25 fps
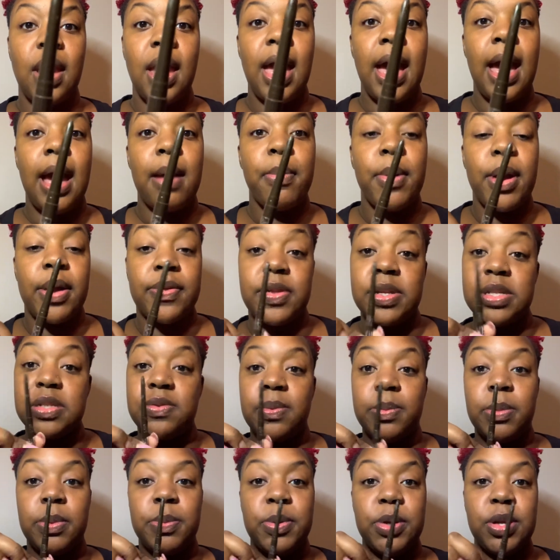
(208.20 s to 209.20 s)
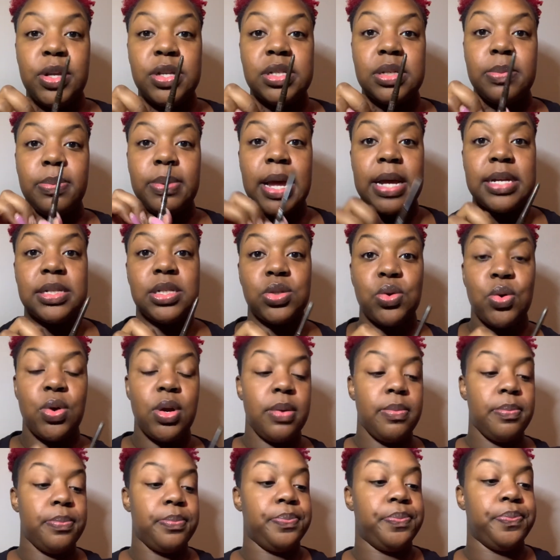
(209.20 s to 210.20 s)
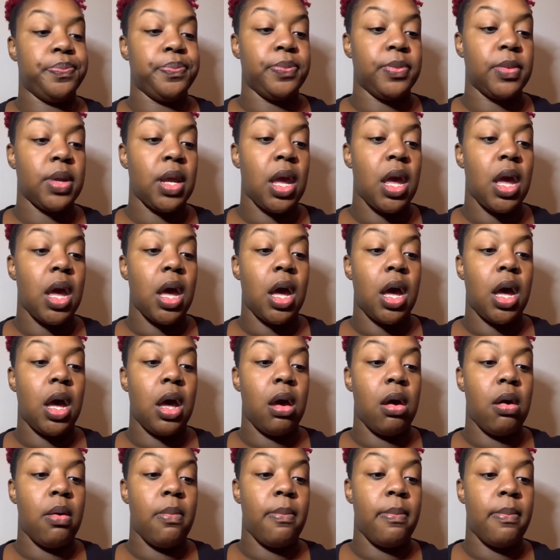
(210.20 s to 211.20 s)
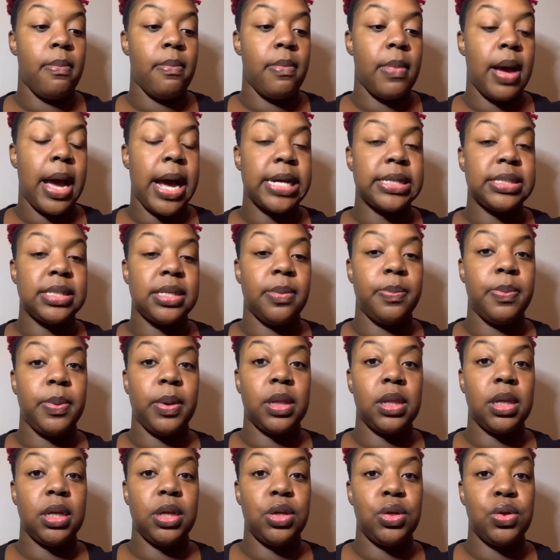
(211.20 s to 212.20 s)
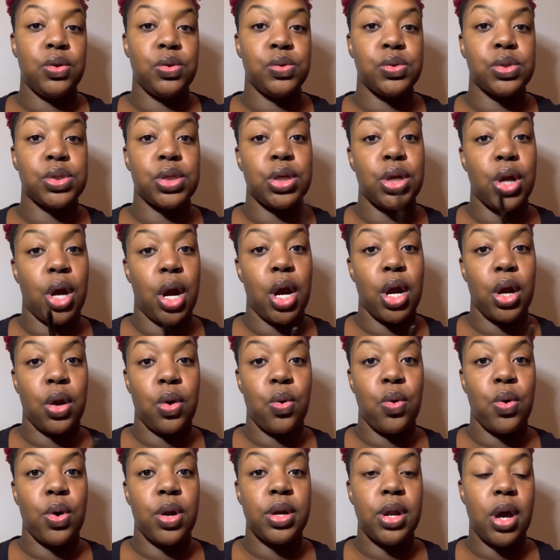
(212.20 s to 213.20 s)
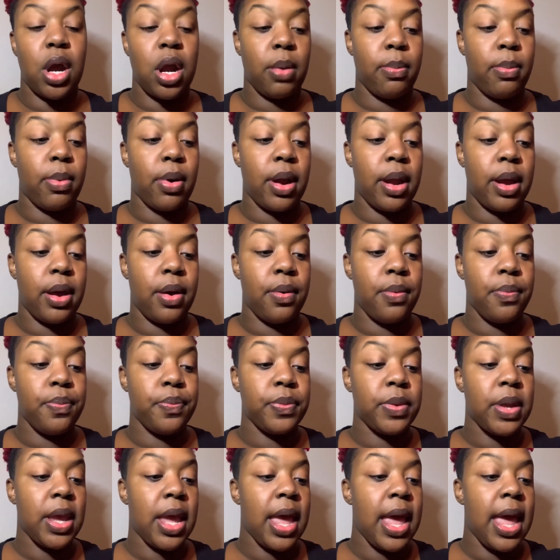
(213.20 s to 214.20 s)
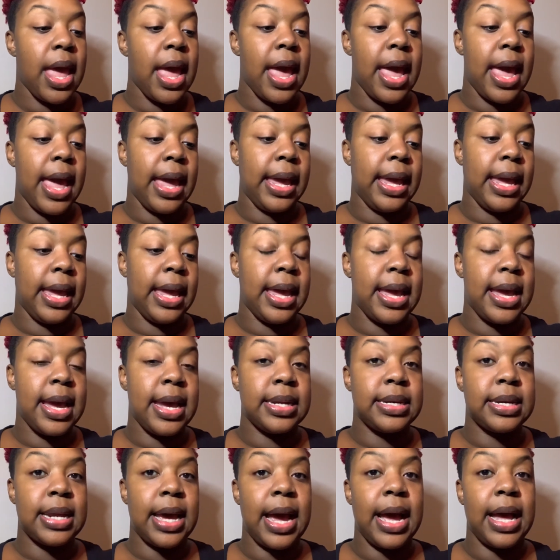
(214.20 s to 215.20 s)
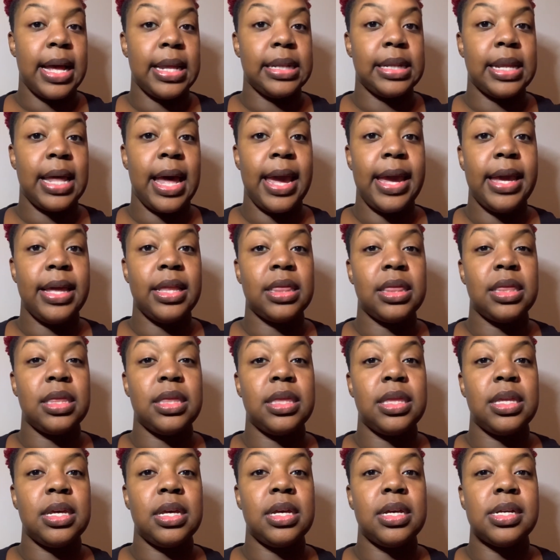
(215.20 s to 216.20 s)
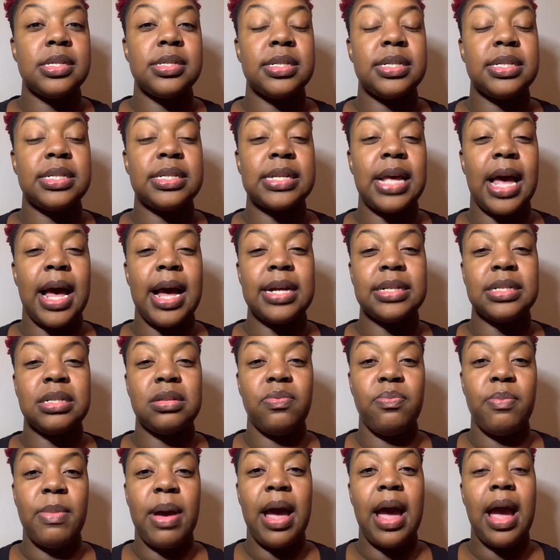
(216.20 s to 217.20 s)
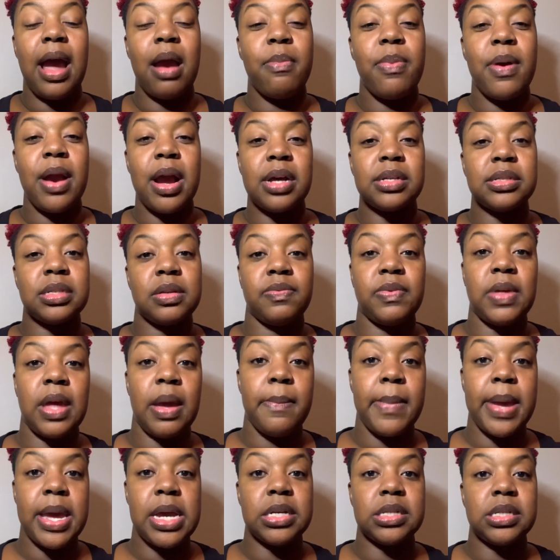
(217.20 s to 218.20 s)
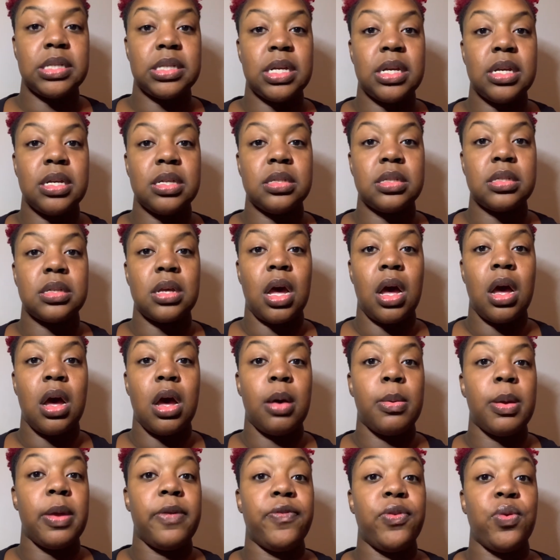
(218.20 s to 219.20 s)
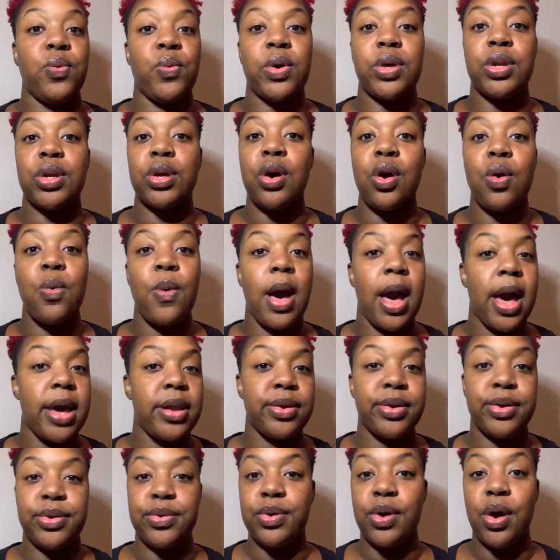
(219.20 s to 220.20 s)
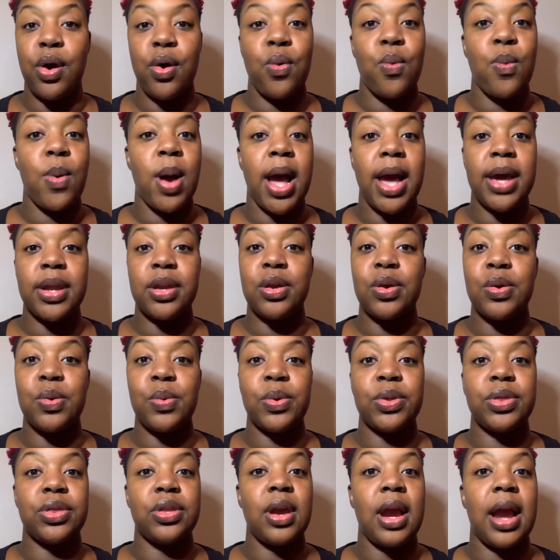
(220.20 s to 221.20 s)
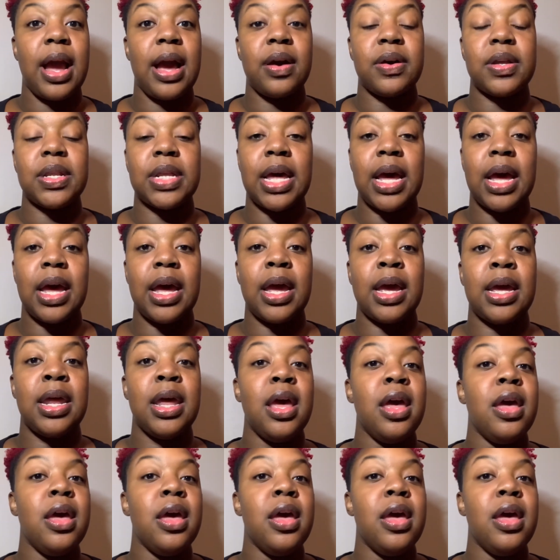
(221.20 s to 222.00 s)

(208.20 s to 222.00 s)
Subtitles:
I brought this from the beauty supply store. I typically use a dark brown, and I like the size of my eyebrows, if that makes sense. If you want to go wider, you go wider with your outline.